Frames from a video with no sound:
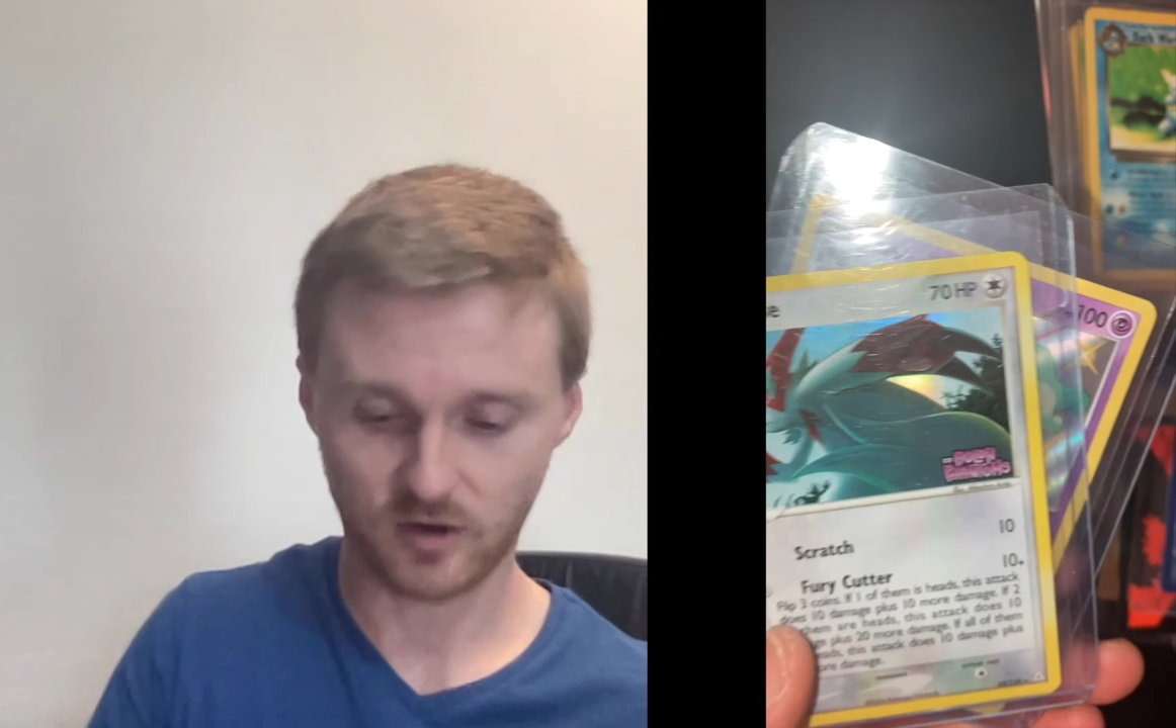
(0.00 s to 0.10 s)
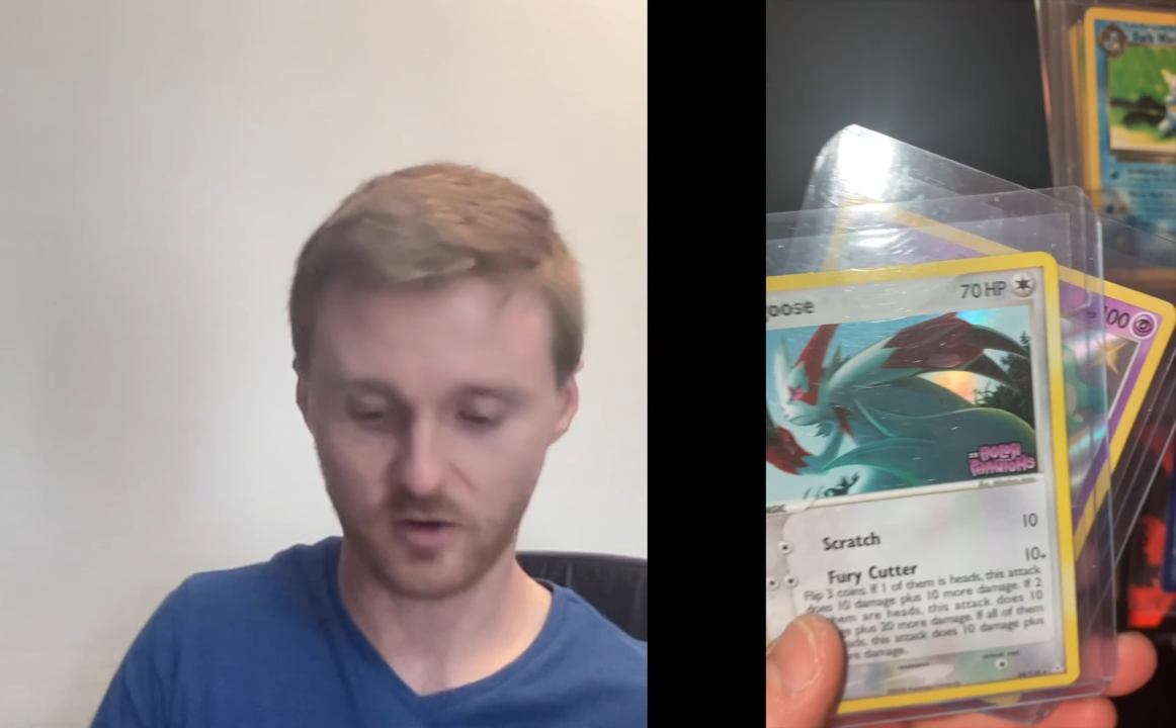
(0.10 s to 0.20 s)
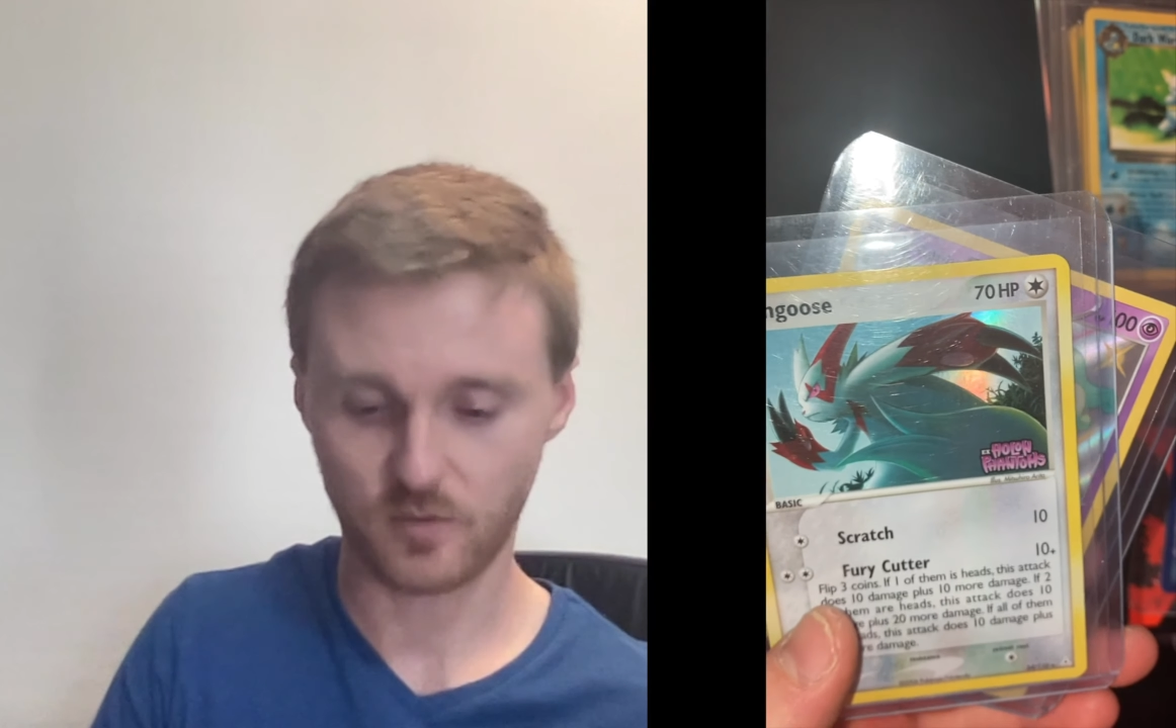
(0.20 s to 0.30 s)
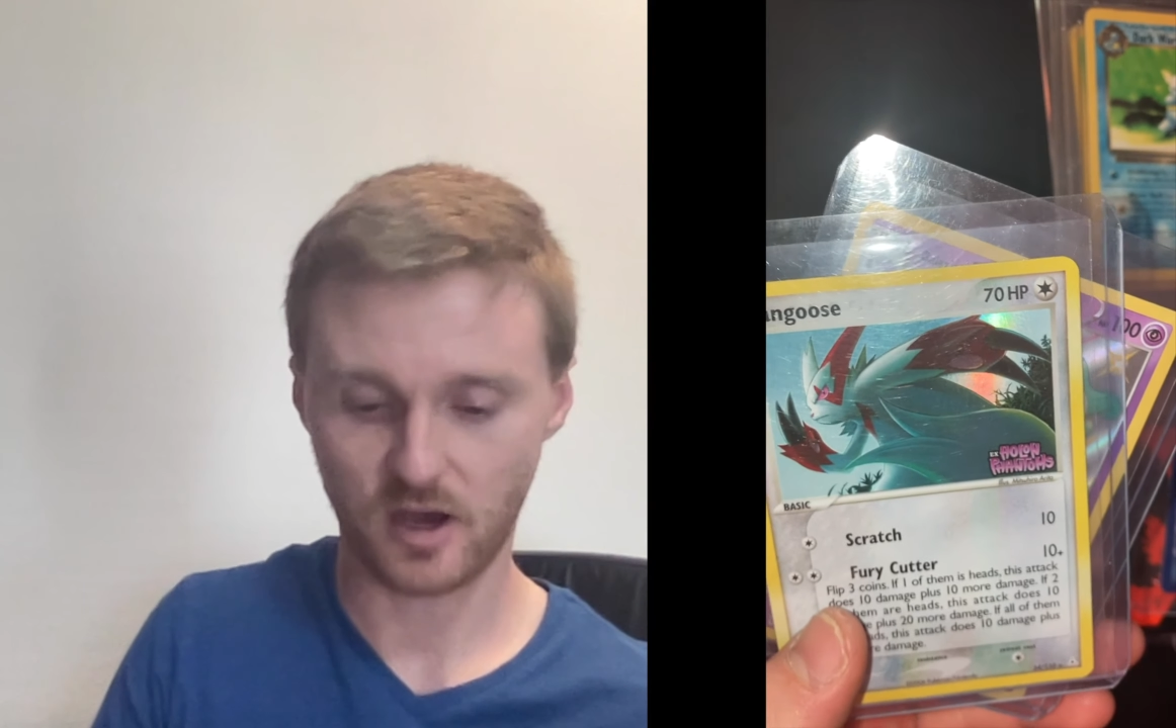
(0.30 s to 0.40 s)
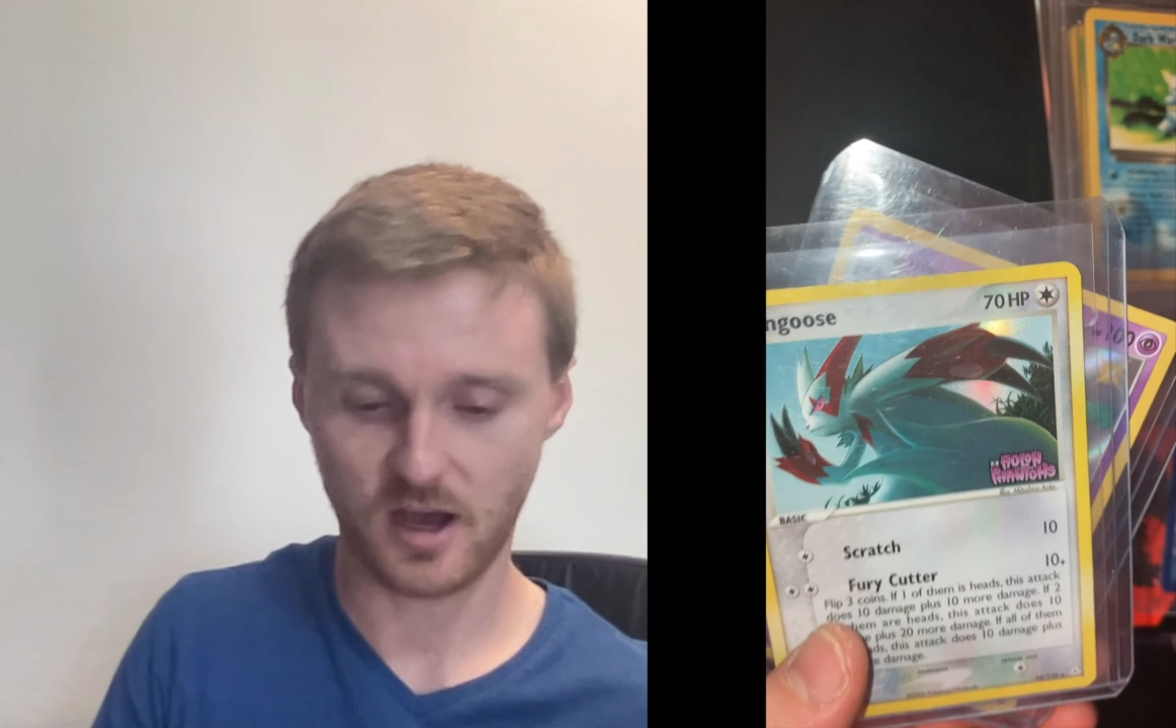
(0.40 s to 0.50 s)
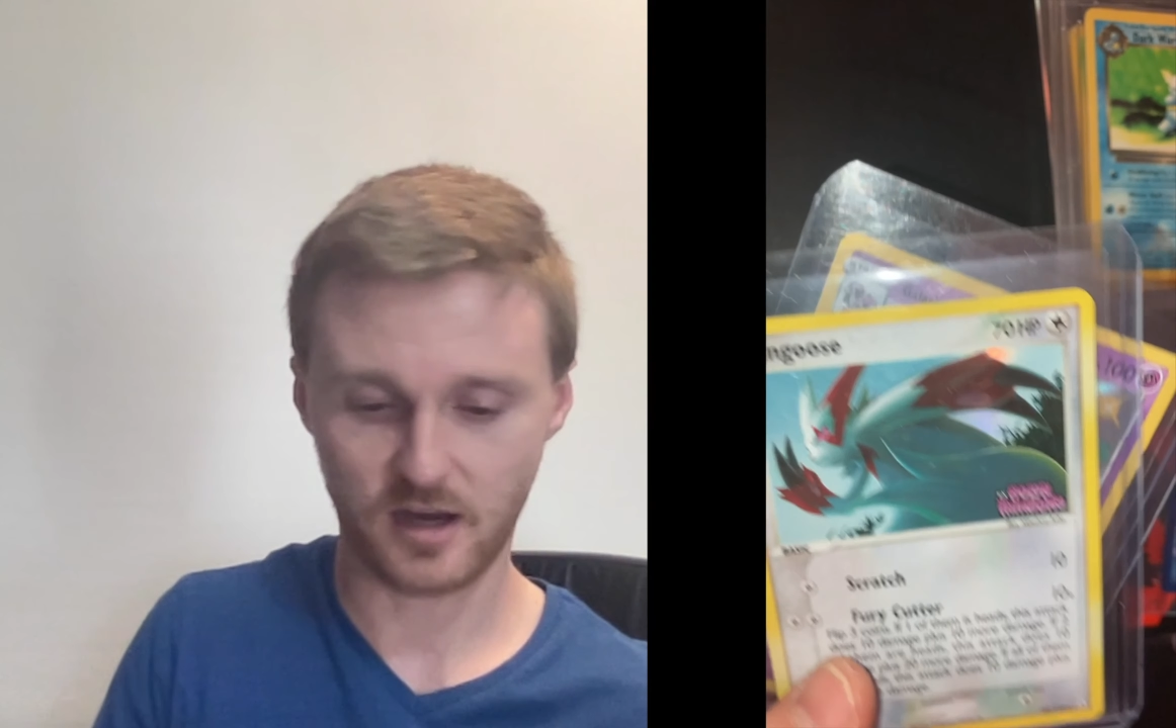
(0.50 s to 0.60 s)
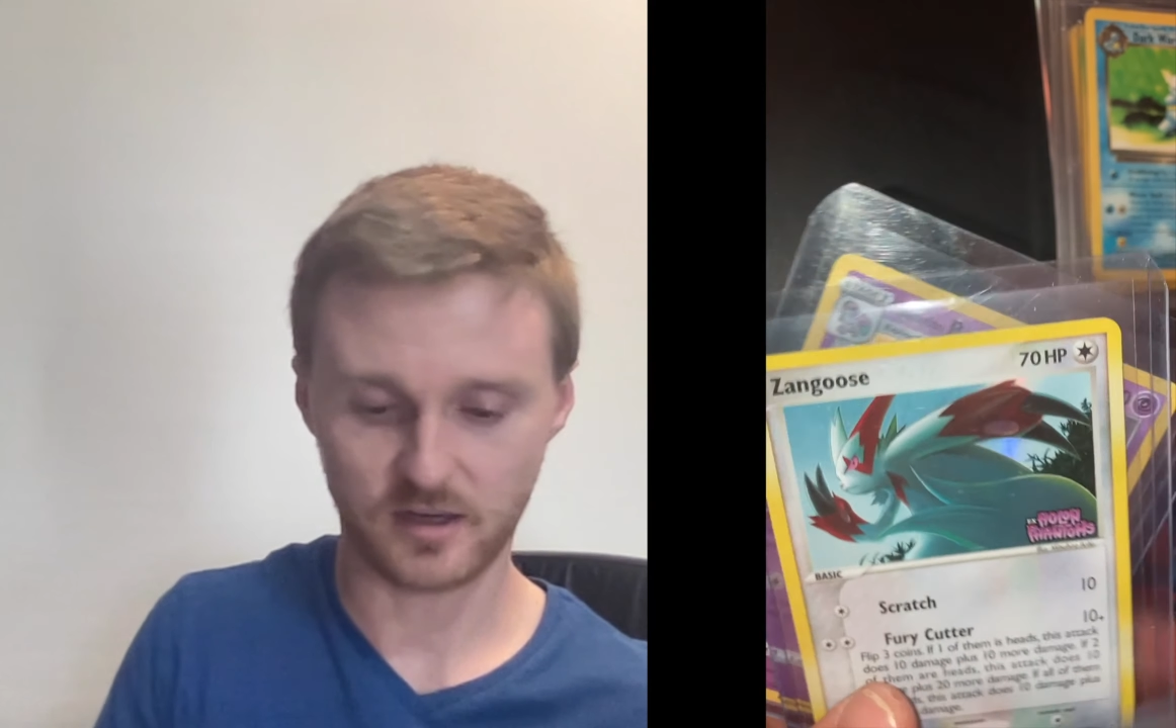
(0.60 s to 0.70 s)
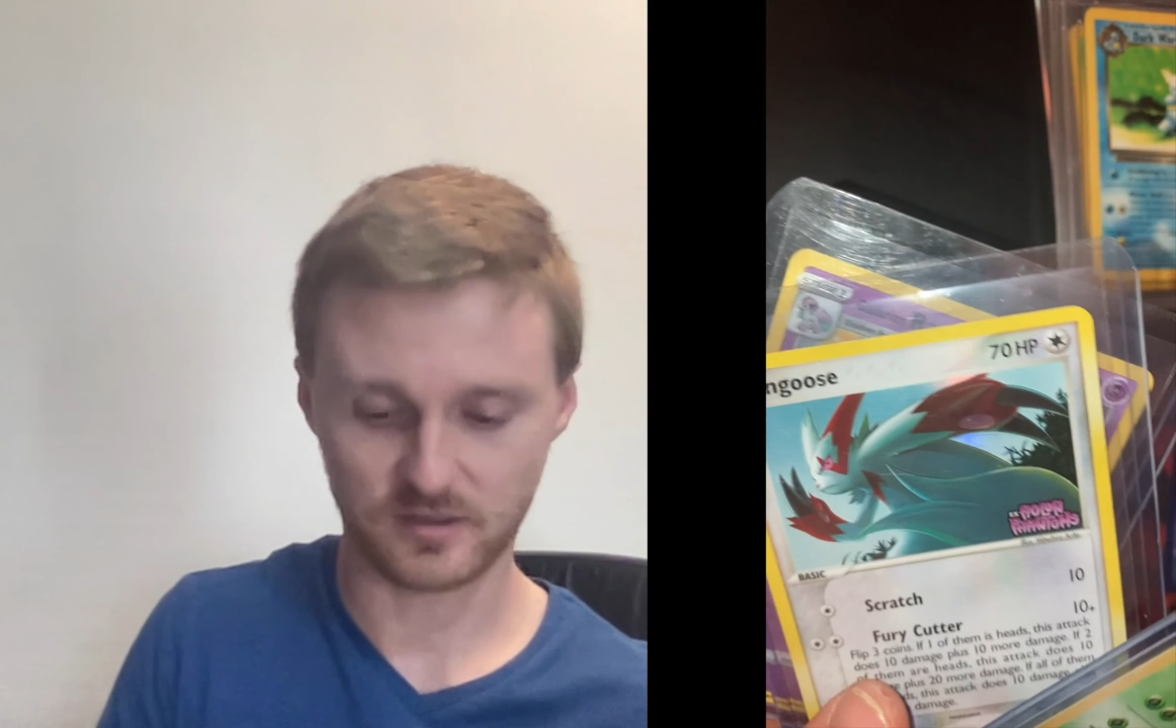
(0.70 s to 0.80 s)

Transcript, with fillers: Arbok,